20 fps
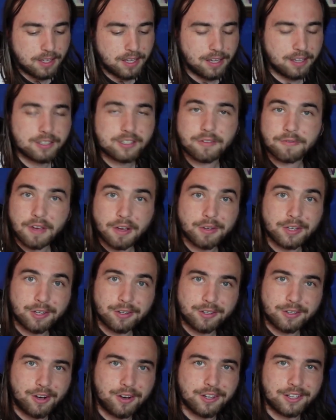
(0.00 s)
It is a very
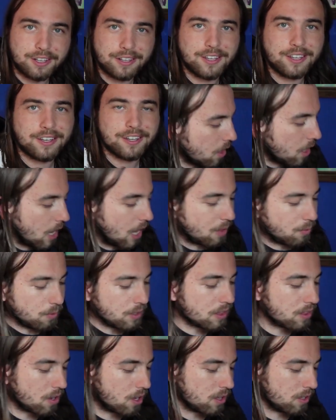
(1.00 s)
good card in here. And
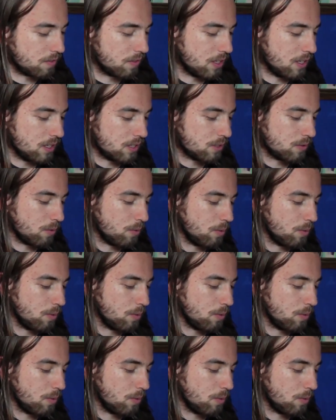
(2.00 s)
with all of these,